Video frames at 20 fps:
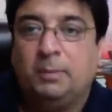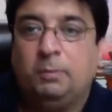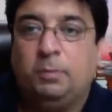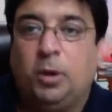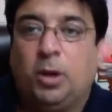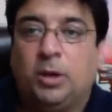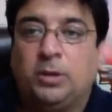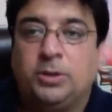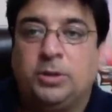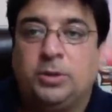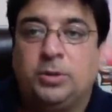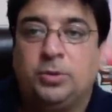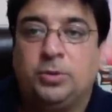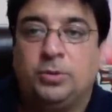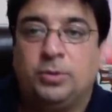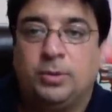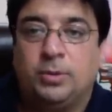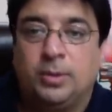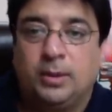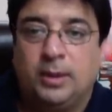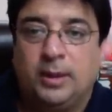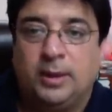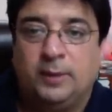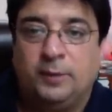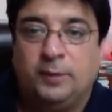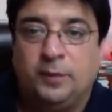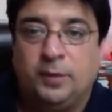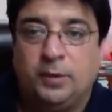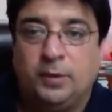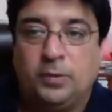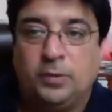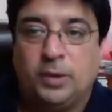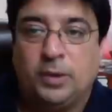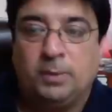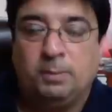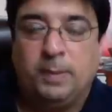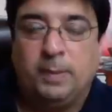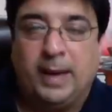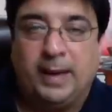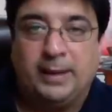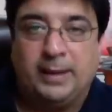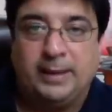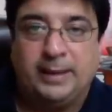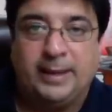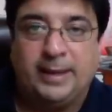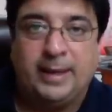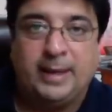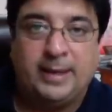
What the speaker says: blocks you if you are backlinking.